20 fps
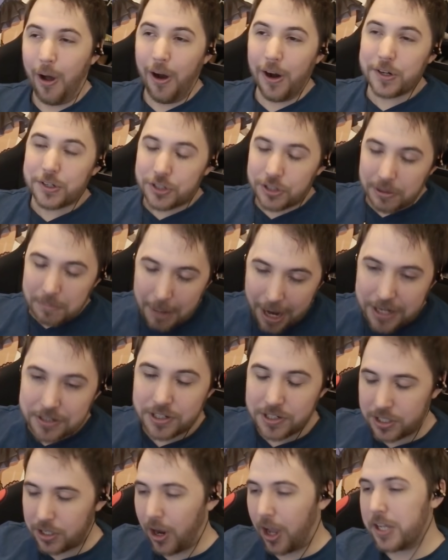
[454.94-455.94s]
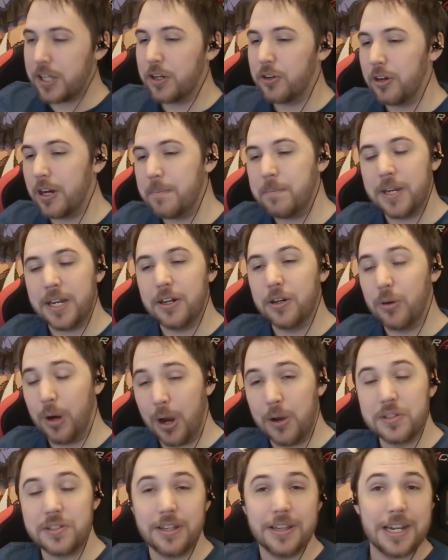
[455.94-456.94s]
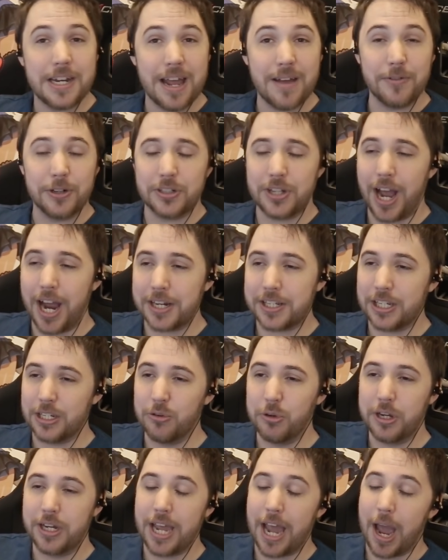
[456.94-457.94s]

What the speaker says: Or she might just call you creepy and gross and then never talk to you